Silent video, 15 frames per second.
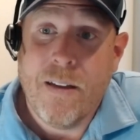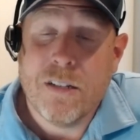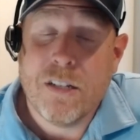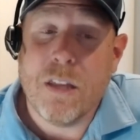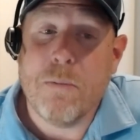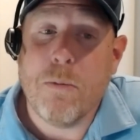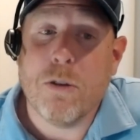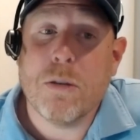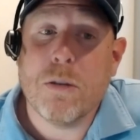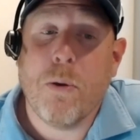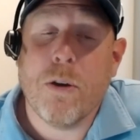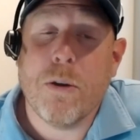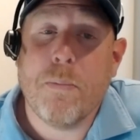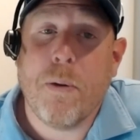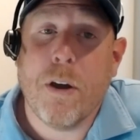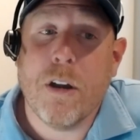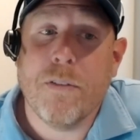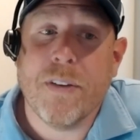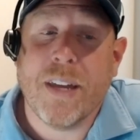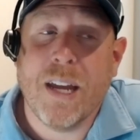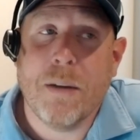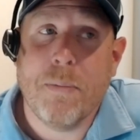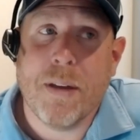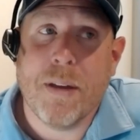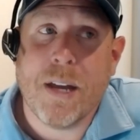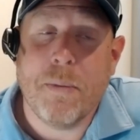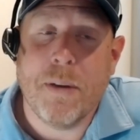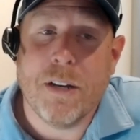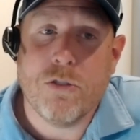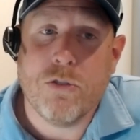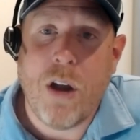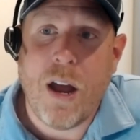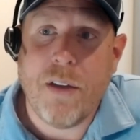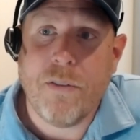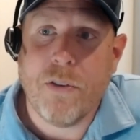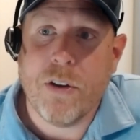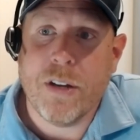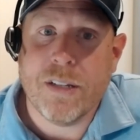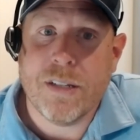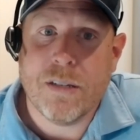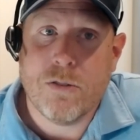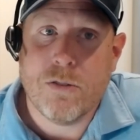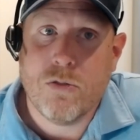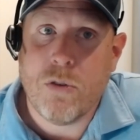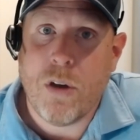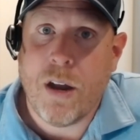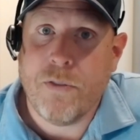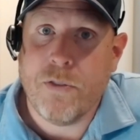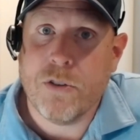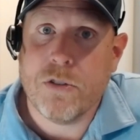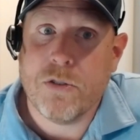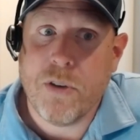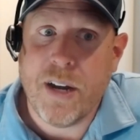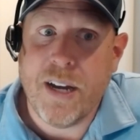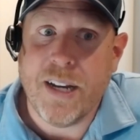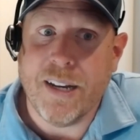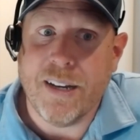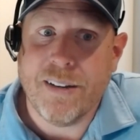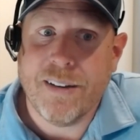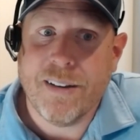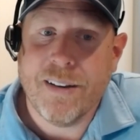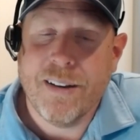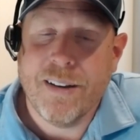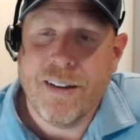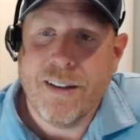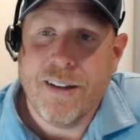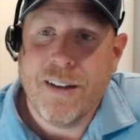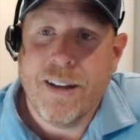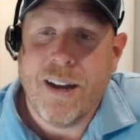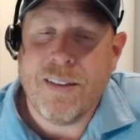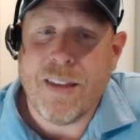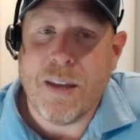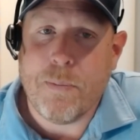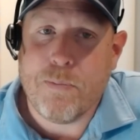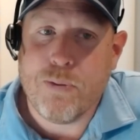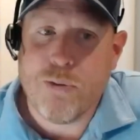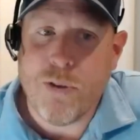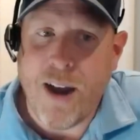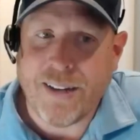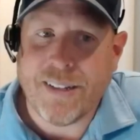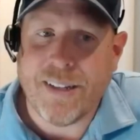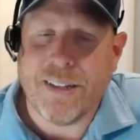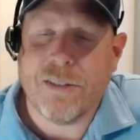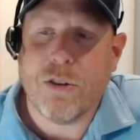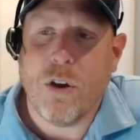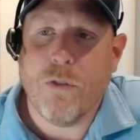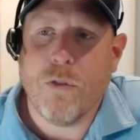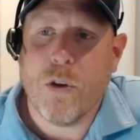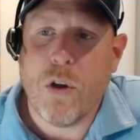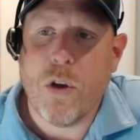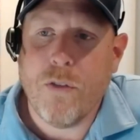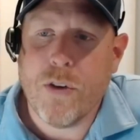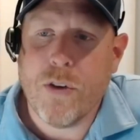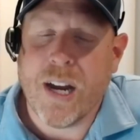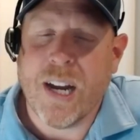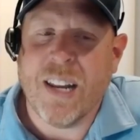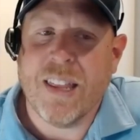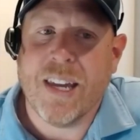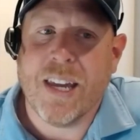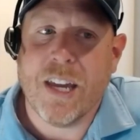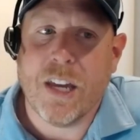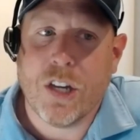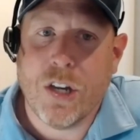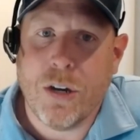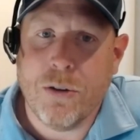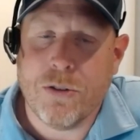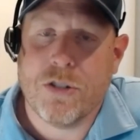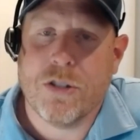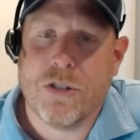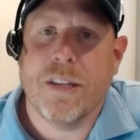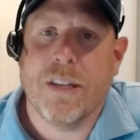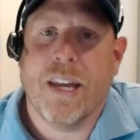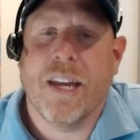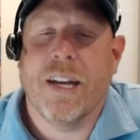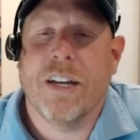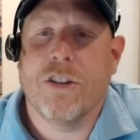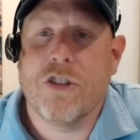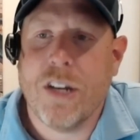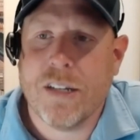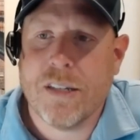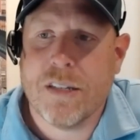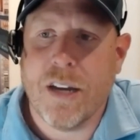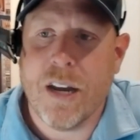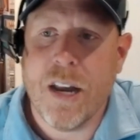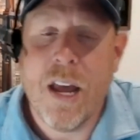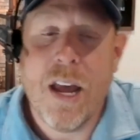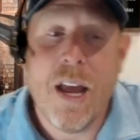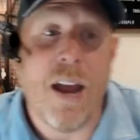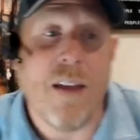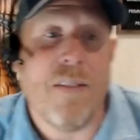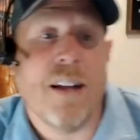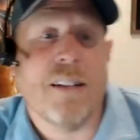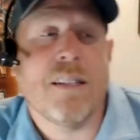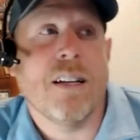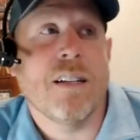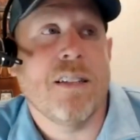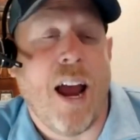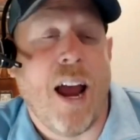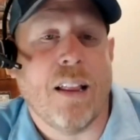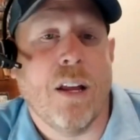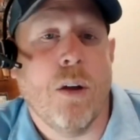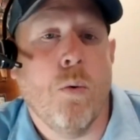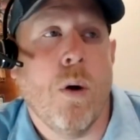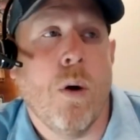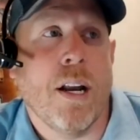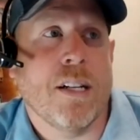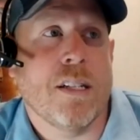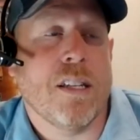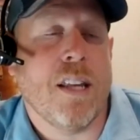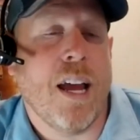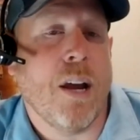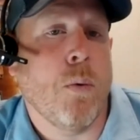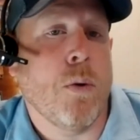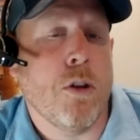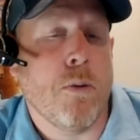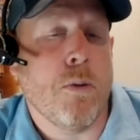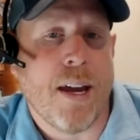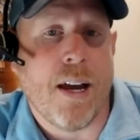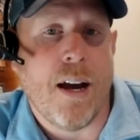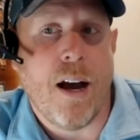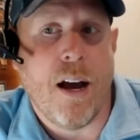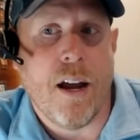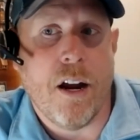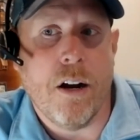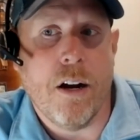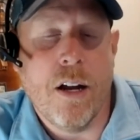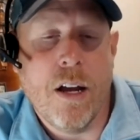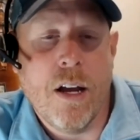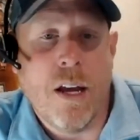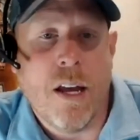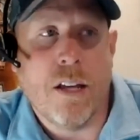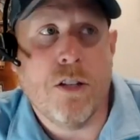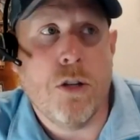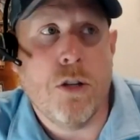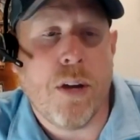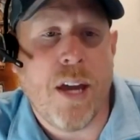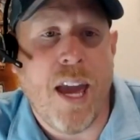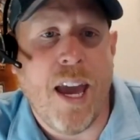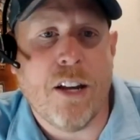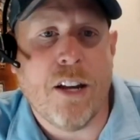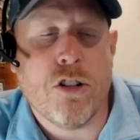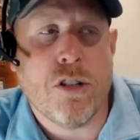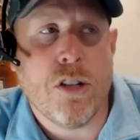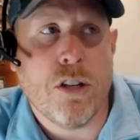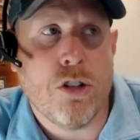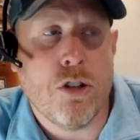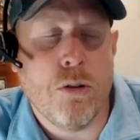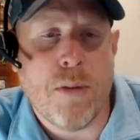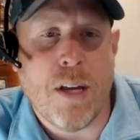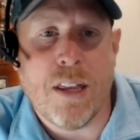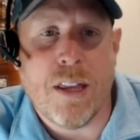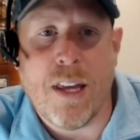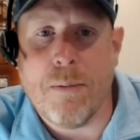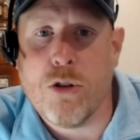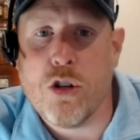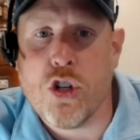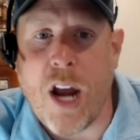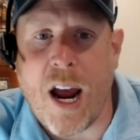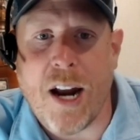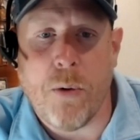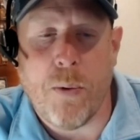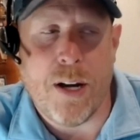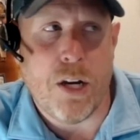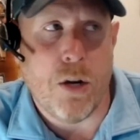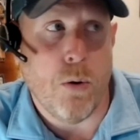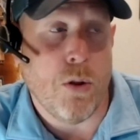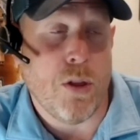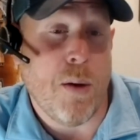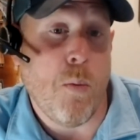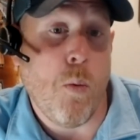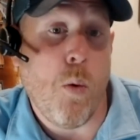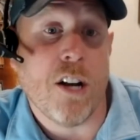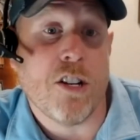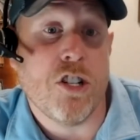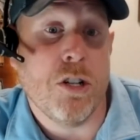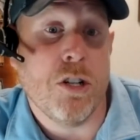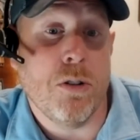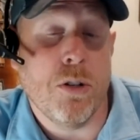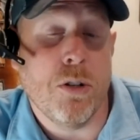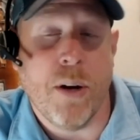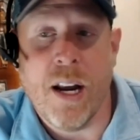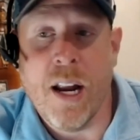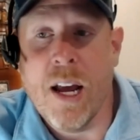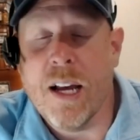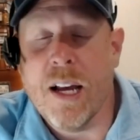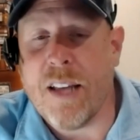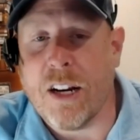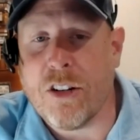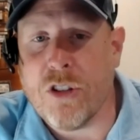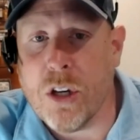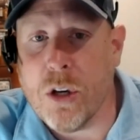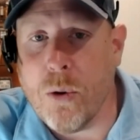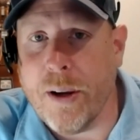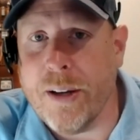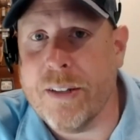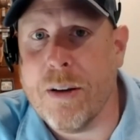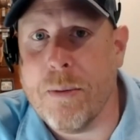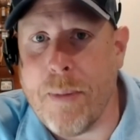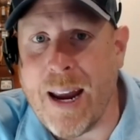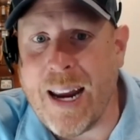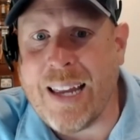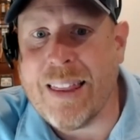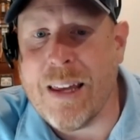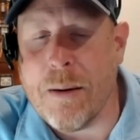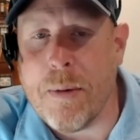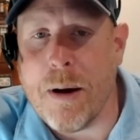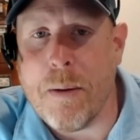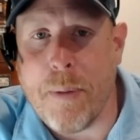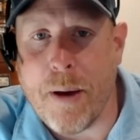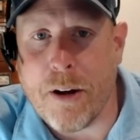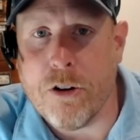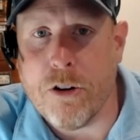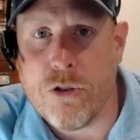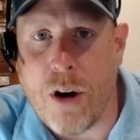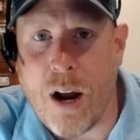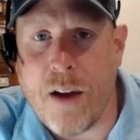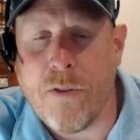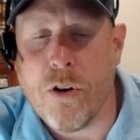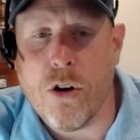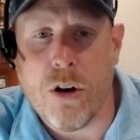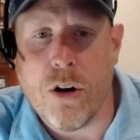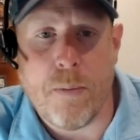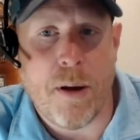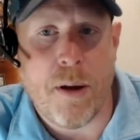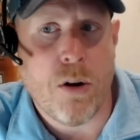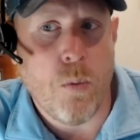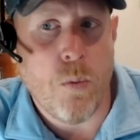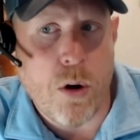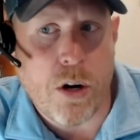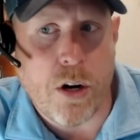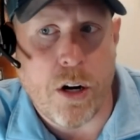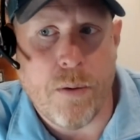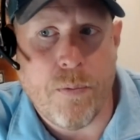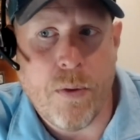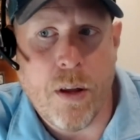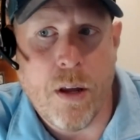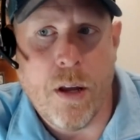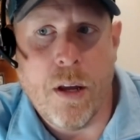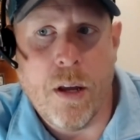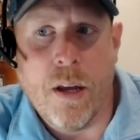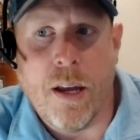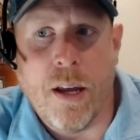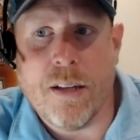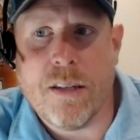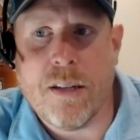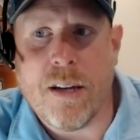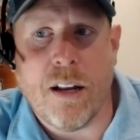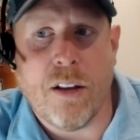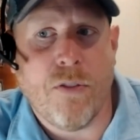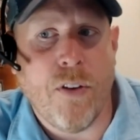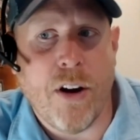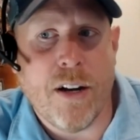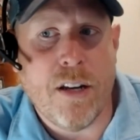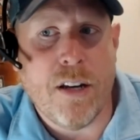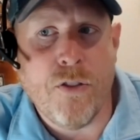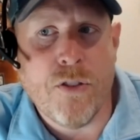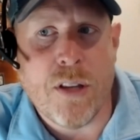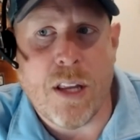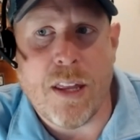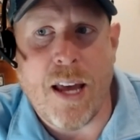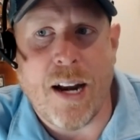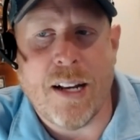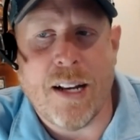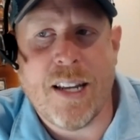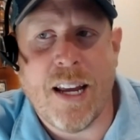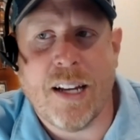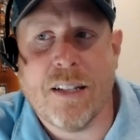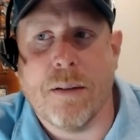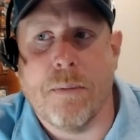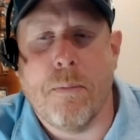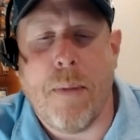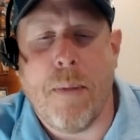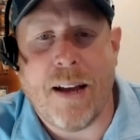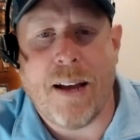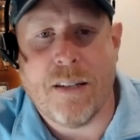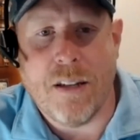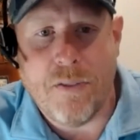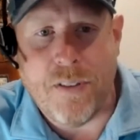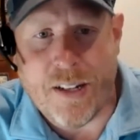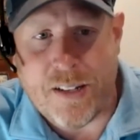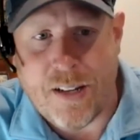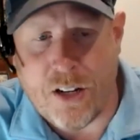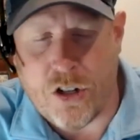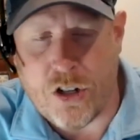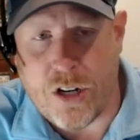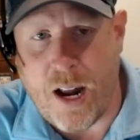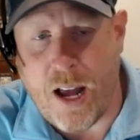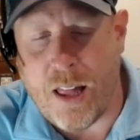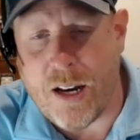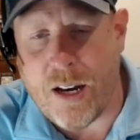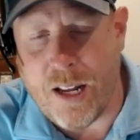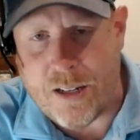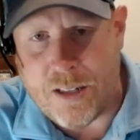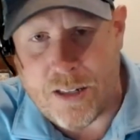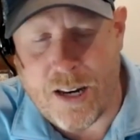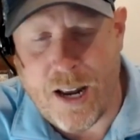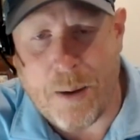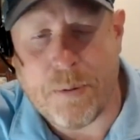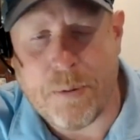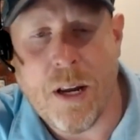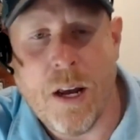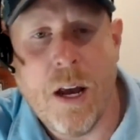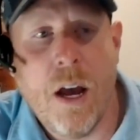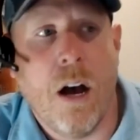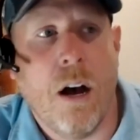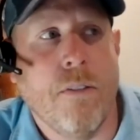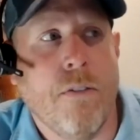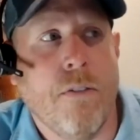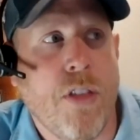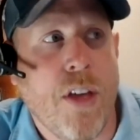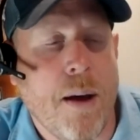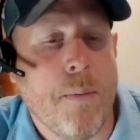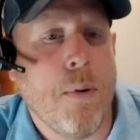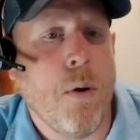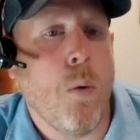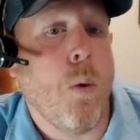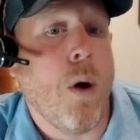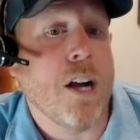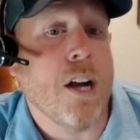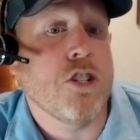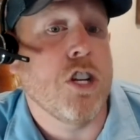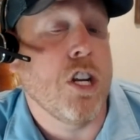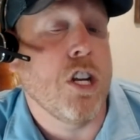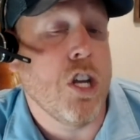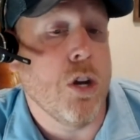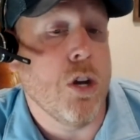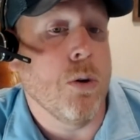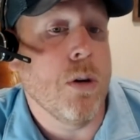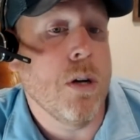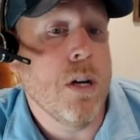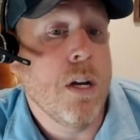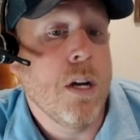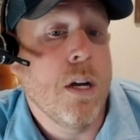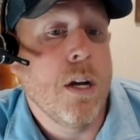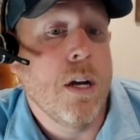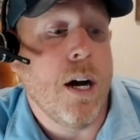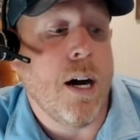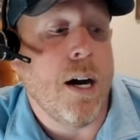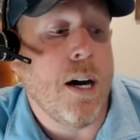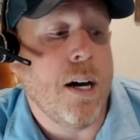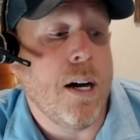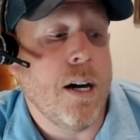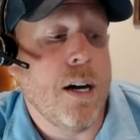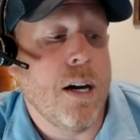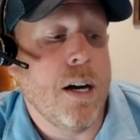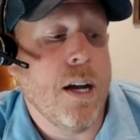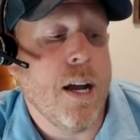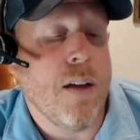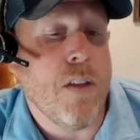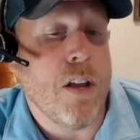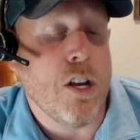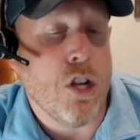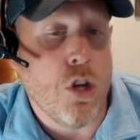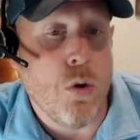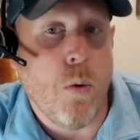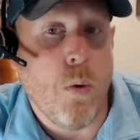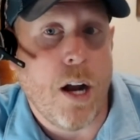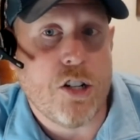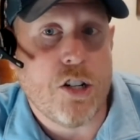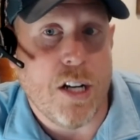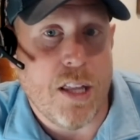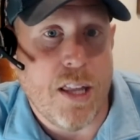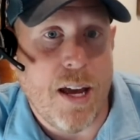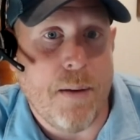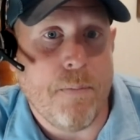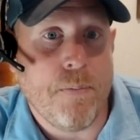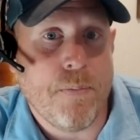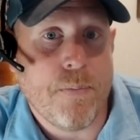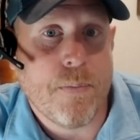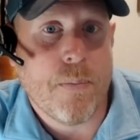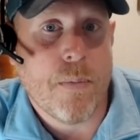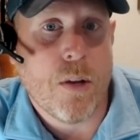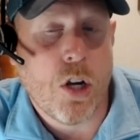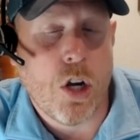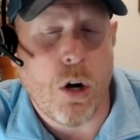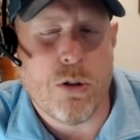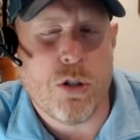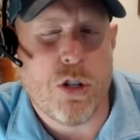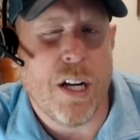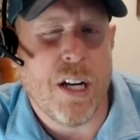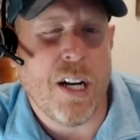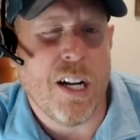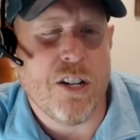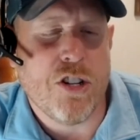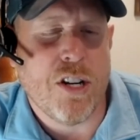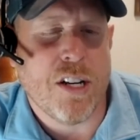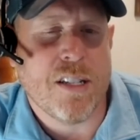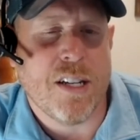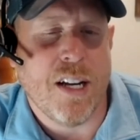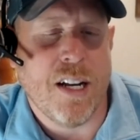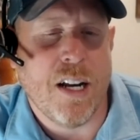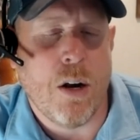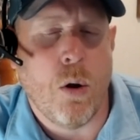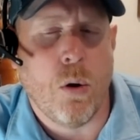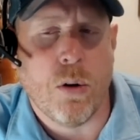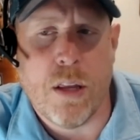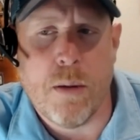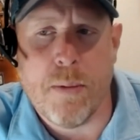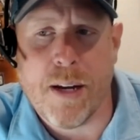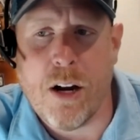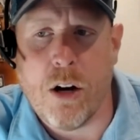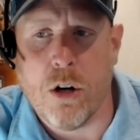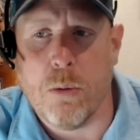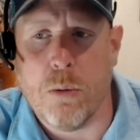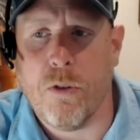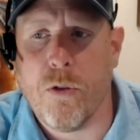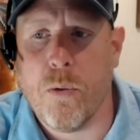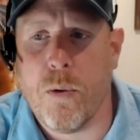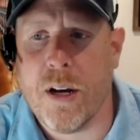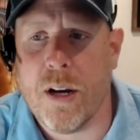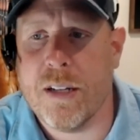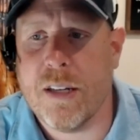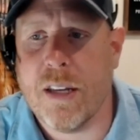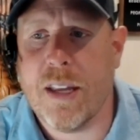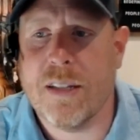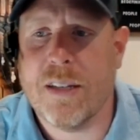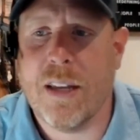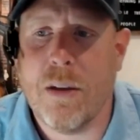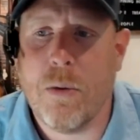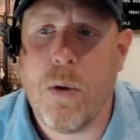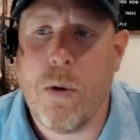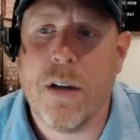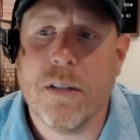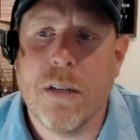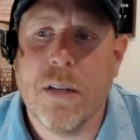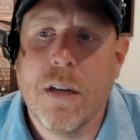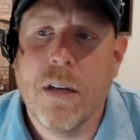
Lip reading: See, the most important part of a kid becoming a driver is driver's training. And they practice over and over again and they get coached and they get adjusted. And that's exactly what it's like when you make a hire. Is you can't just assume that them shadowing you or them watching you do it is actually going to make them a better driver or a better worker. Instead, it's very different than that. It takes some massive intentionality and steps of them watching you and then you watching them, coaching, adjusting, and holding them accountable for what it is that they say they want.